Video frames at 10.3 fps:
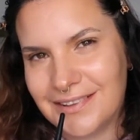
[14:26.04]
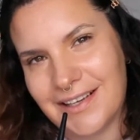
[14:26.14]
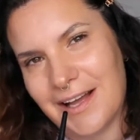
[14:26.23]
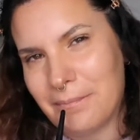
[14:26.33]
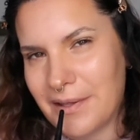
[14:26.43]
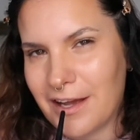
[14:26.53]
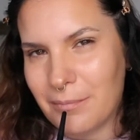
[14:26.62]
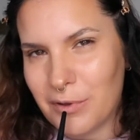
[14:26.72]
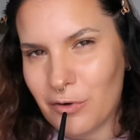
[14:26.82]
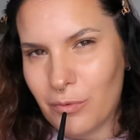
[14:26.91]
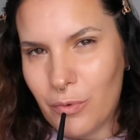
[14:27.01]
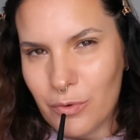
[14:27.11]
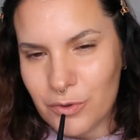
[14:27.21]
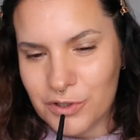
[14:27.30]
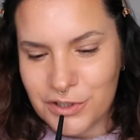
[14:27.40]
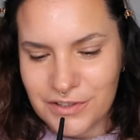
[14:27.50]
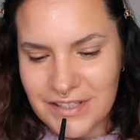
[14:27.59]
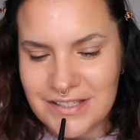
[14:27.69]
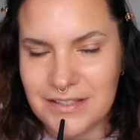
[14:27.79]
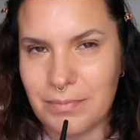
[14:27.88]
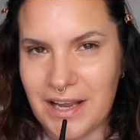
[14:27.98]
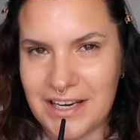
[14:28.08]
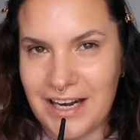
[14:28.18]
come pick up your award. This is bloody